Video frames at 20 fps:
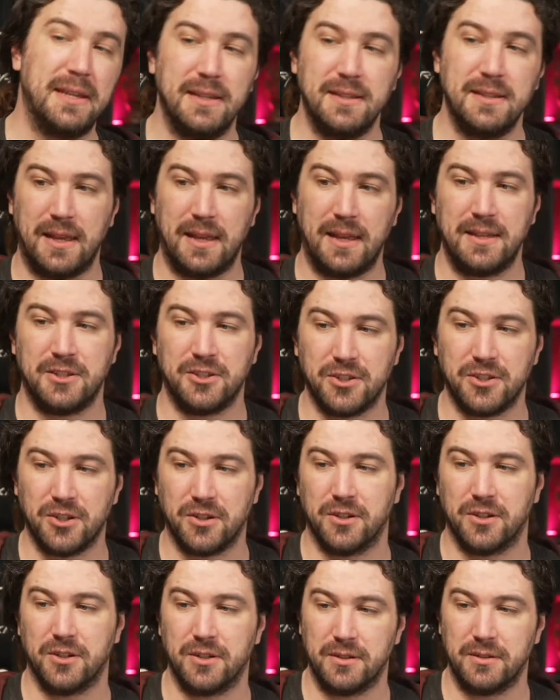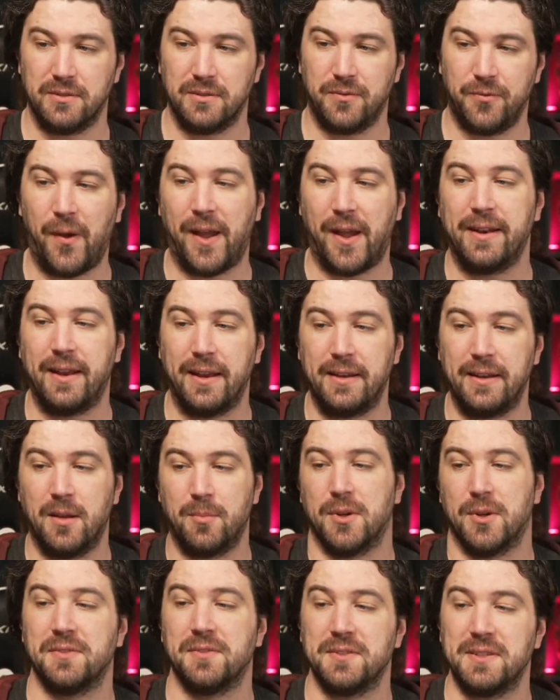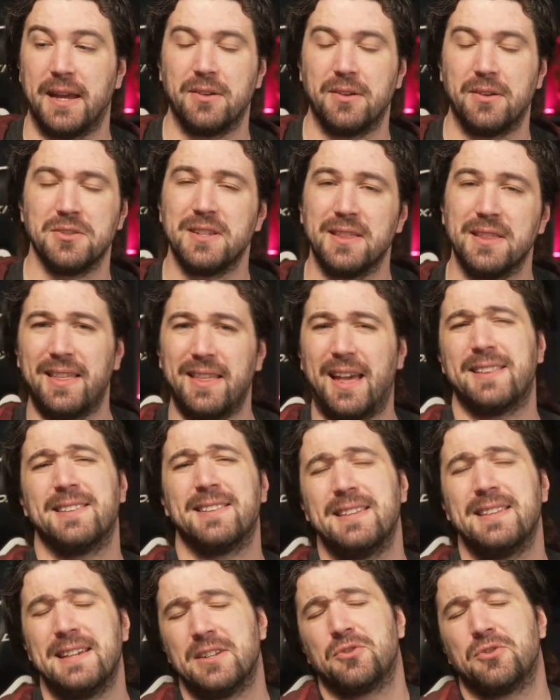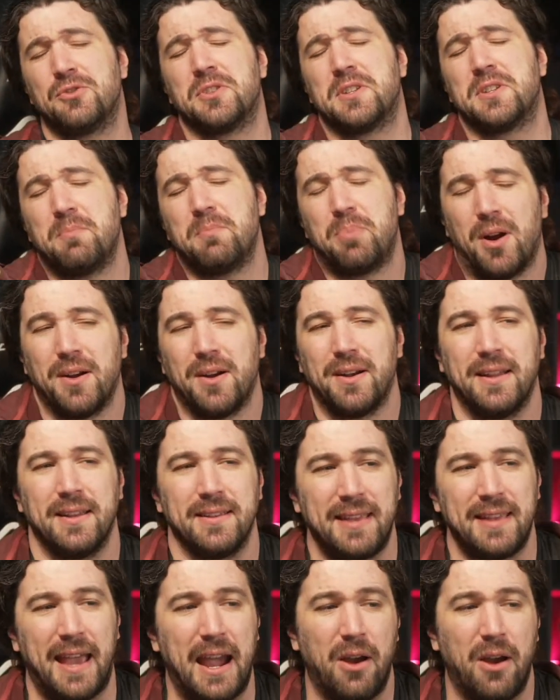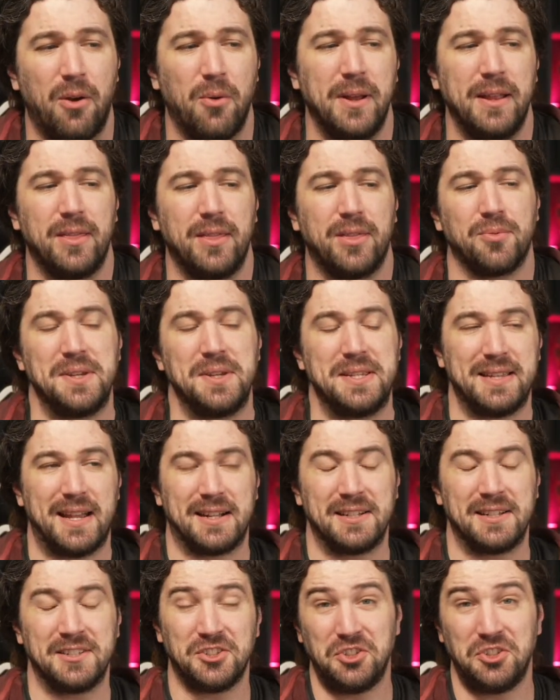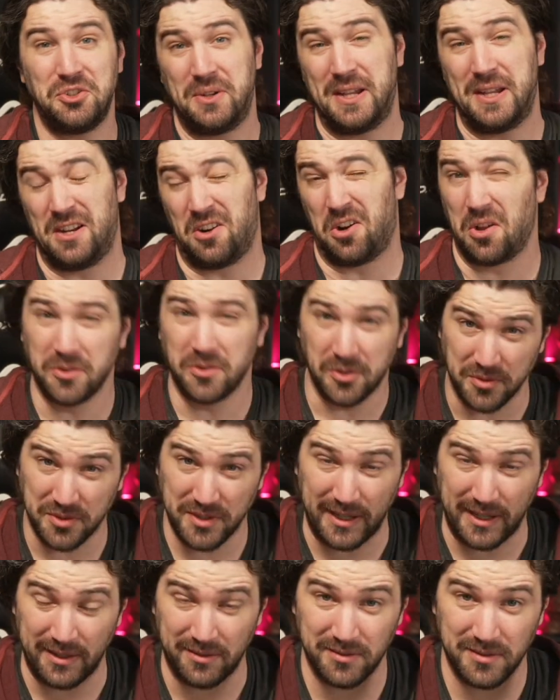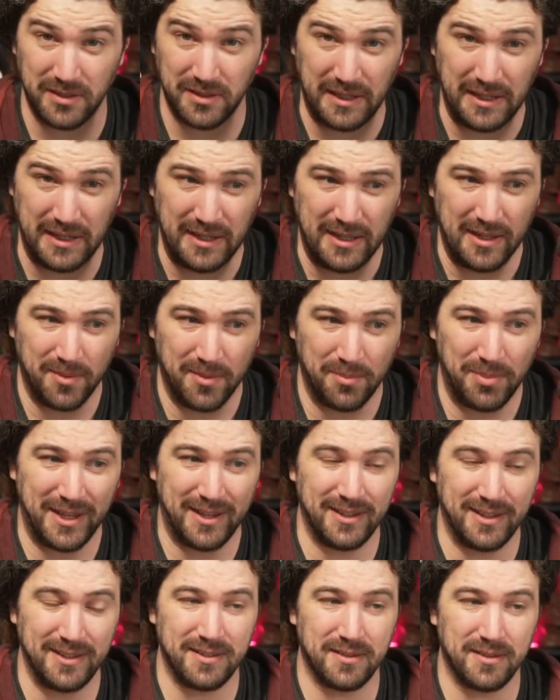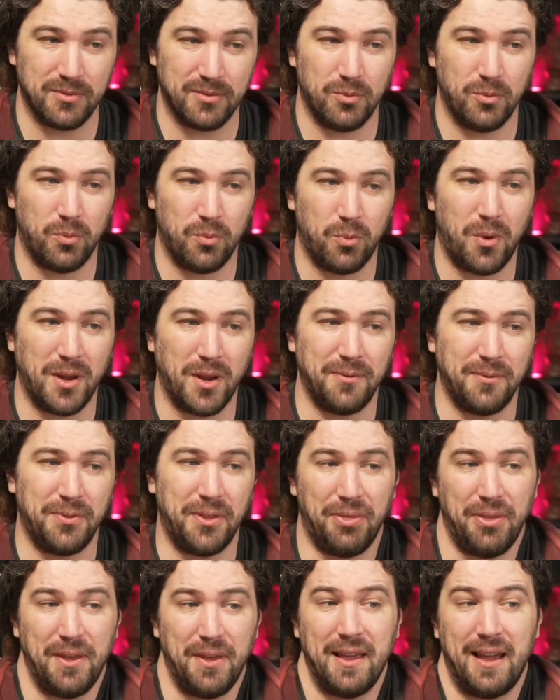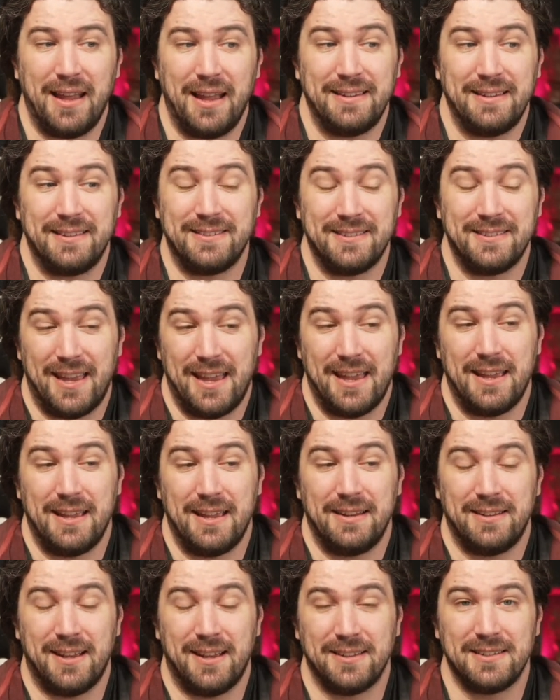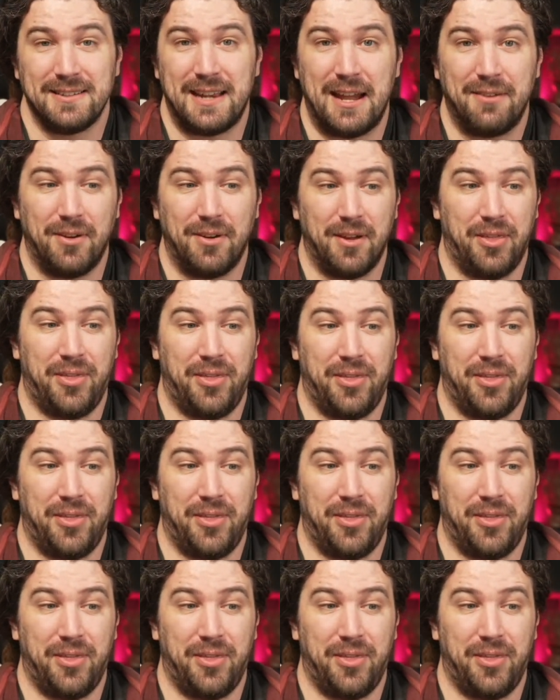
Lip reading: a certain finite number of sounds. That's the interesting part, is how in 3 seconds do you get all those sounds? Because what if the thing I say doesn't have a th